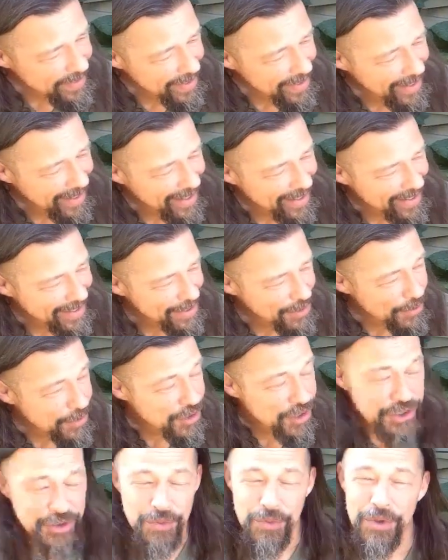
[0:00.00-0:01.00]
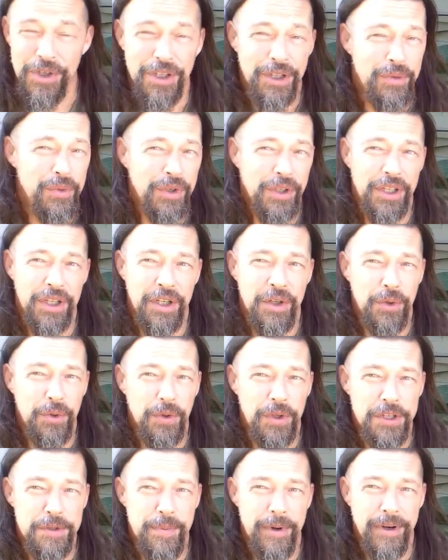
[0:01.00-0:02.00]
And it was just really, really a
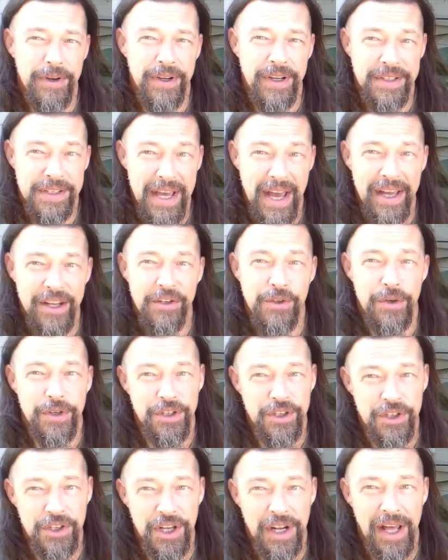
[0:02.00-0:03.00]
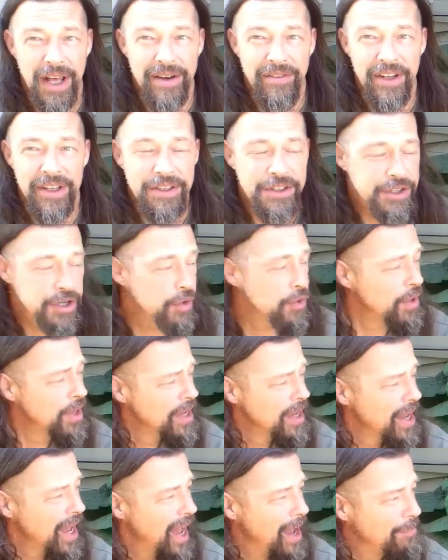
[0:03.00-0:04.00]
cool experience. I enjoyed the shit out of it. And so
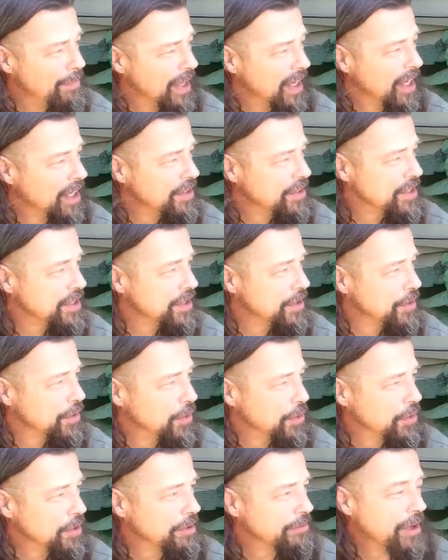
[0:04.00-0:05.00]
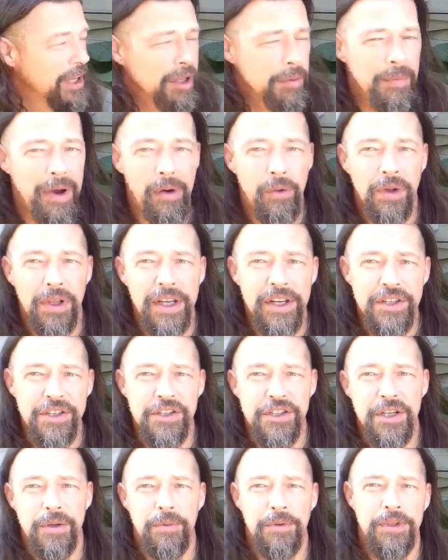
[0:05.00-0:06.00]
I've begun to develop my
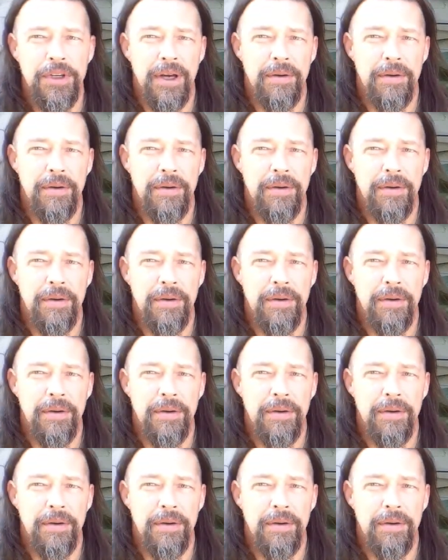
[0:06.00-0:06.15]
relationship with